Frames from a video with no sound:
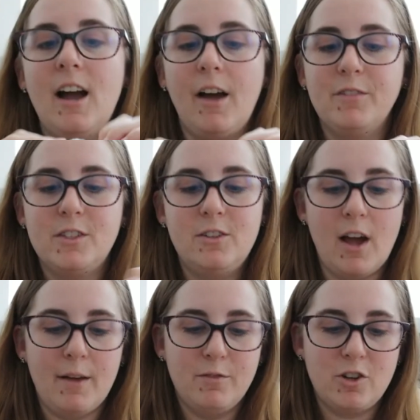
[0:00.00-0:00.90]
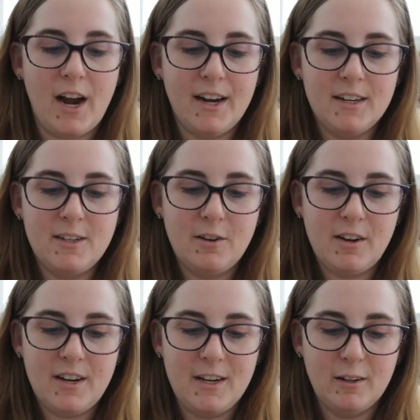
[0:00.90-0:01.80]
I'm I'm trying to do
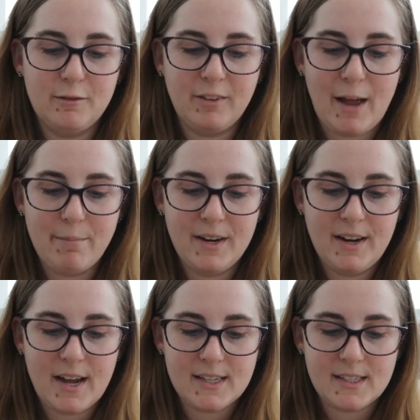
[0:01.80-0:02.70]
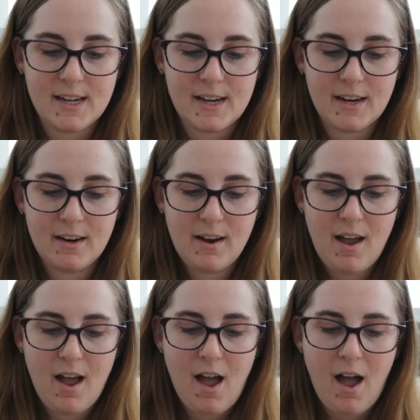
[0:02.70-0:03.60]
a heel flap and gusset.
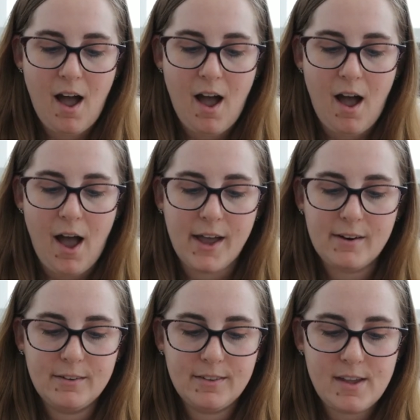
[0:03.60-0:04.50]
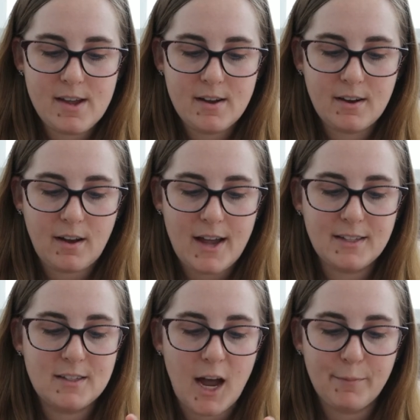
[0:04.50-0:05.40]
I don't think I
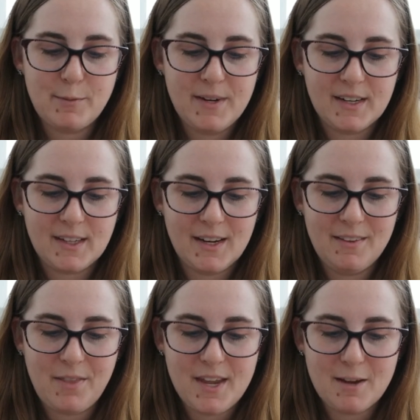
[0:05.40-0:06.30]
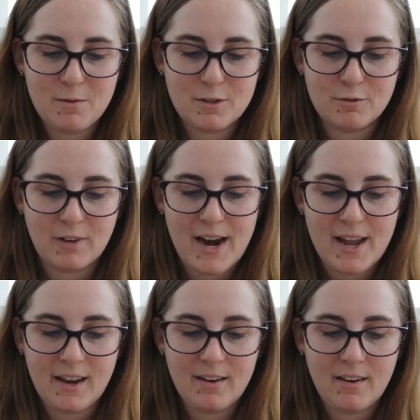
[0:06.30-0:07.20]
stopped because I didn't think it was
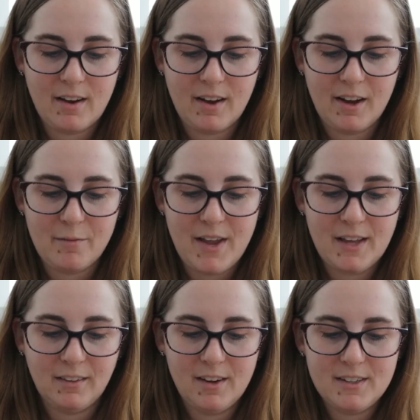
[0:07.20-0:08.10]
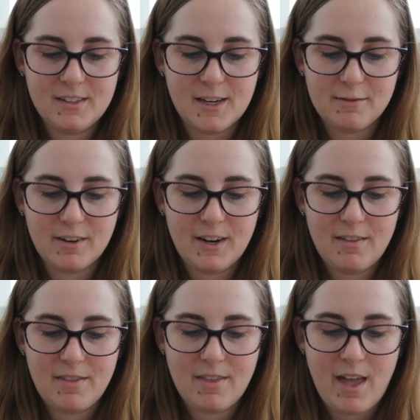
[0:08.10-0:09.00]
right. Um, it looks
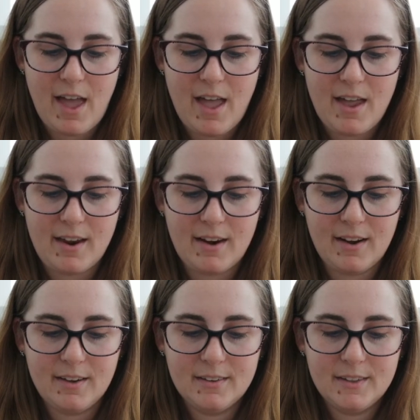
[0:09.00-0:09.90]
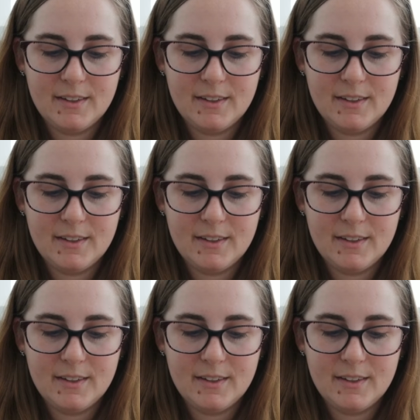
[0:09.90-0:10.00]
different than